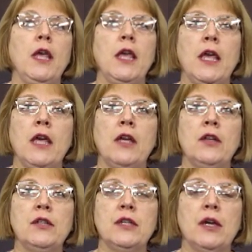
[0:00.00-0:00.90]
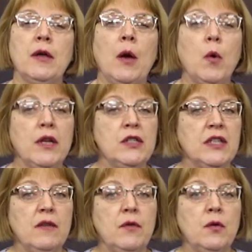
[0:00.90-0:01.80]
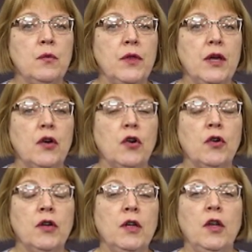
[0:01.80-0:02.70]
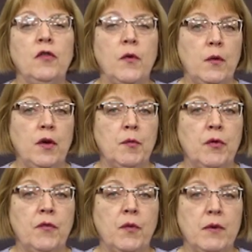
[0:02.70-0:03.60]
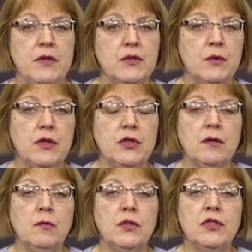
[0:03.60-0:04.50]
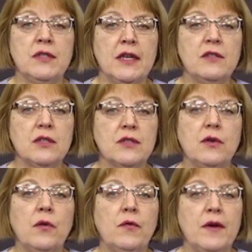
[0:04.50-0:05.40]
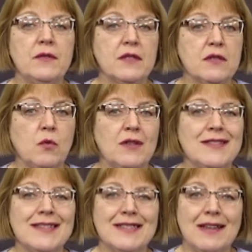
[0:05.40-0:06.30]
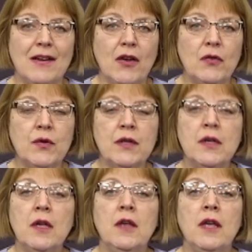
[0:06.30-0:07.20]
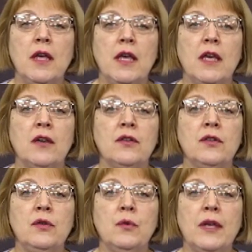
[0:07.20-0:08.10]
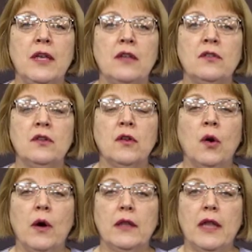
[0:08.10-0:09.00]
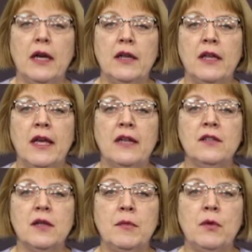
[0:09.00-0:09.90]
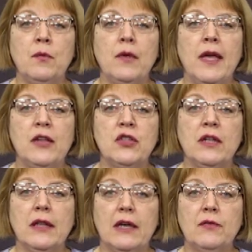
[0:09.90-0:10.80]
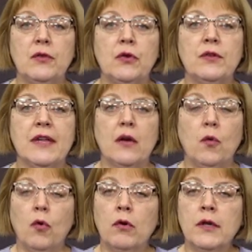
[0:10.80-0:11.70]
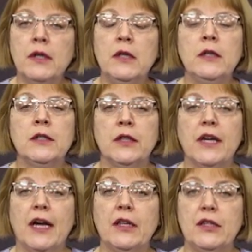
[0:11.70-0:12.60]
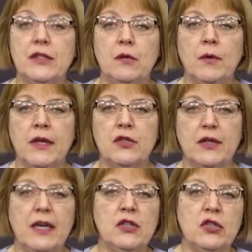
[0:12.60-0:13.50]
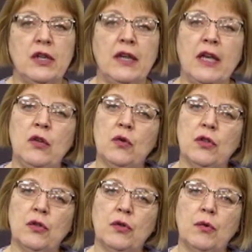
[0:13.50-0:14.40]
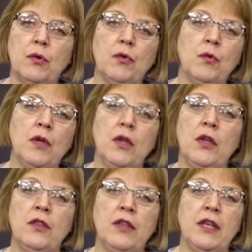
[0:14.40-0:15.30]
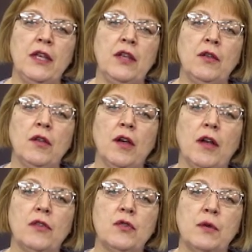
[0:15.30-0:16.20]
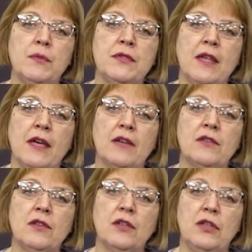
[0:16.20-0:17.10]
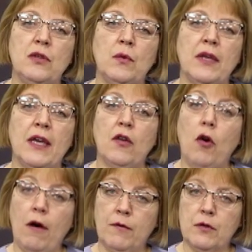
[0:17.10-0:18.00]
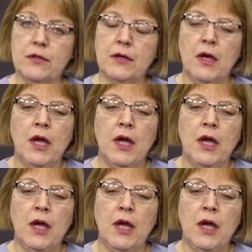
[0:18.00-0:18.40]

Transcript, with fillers: And uh, I wanted to give you their phone number for registration, which is 860-561-6900 and you can go online at whlifelearn.org, click on continuing education, and you can look through the uh, trips that the continuing ed offers.